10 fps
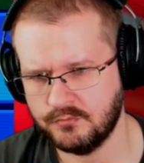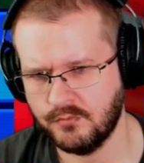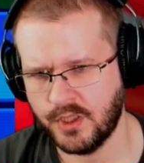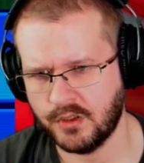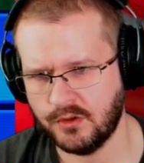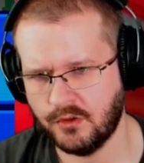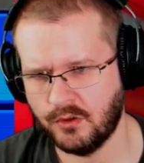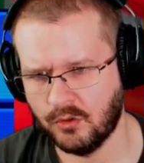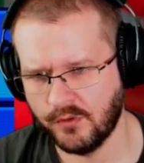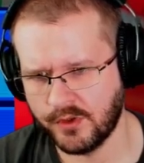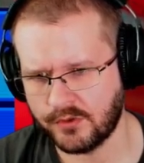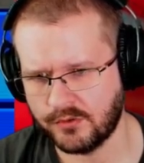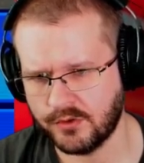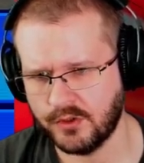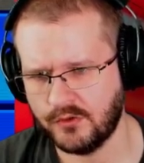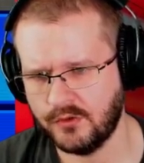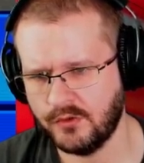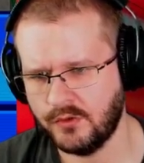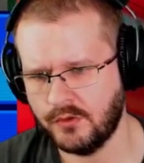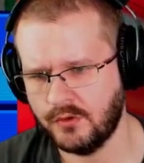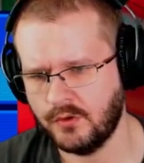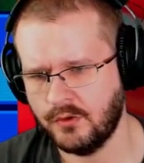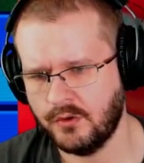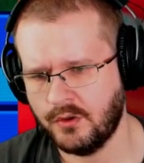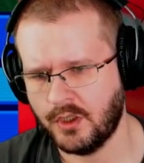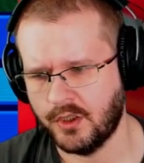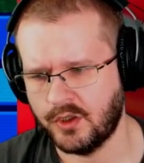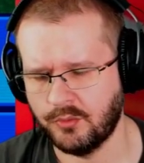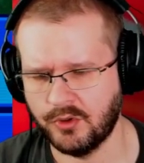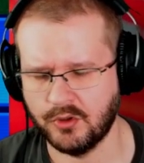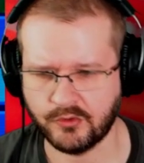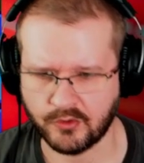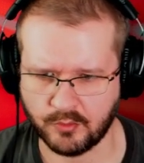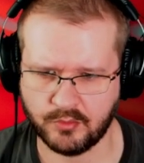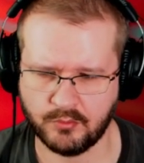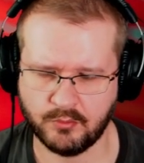Make it over the trees and let the ball stop.